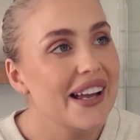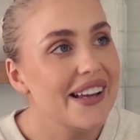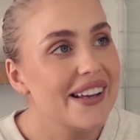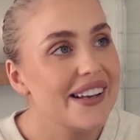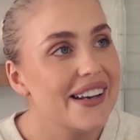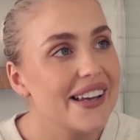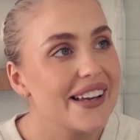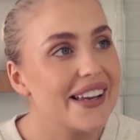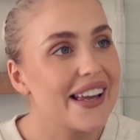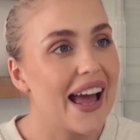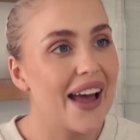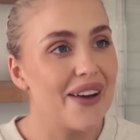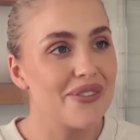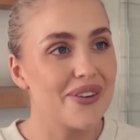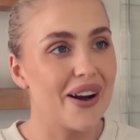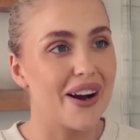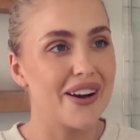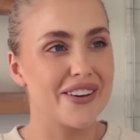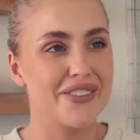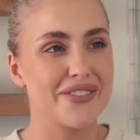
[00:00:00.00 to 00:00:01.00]
and it
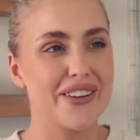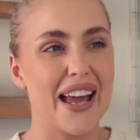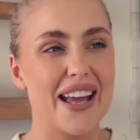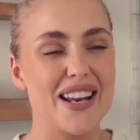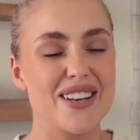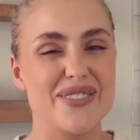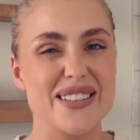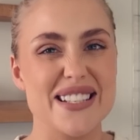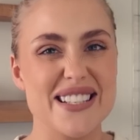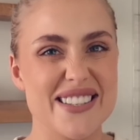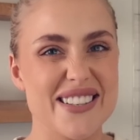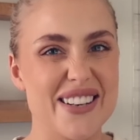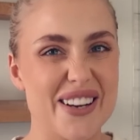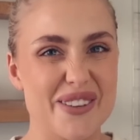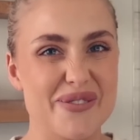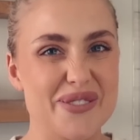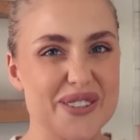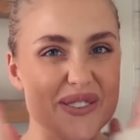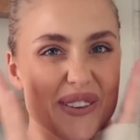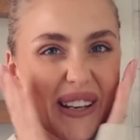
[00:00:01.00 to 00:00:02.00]
kept kind of getting a bit
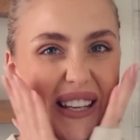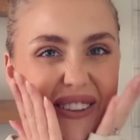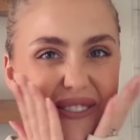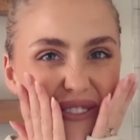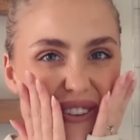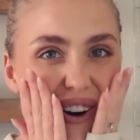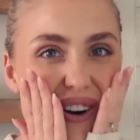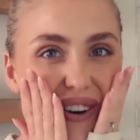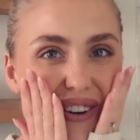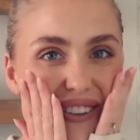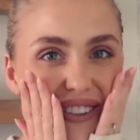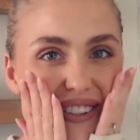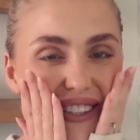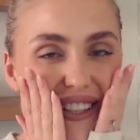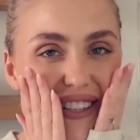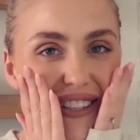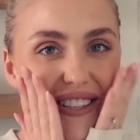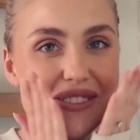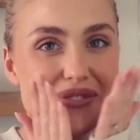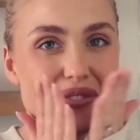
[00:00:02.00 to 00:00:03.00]
stuck between the rocks
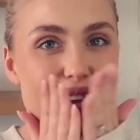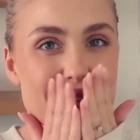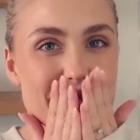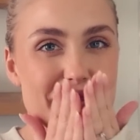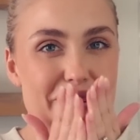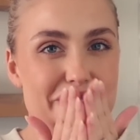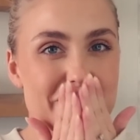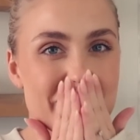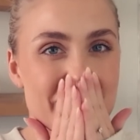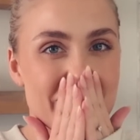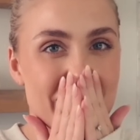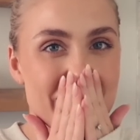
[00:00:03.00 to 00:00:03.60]
and it just made me feel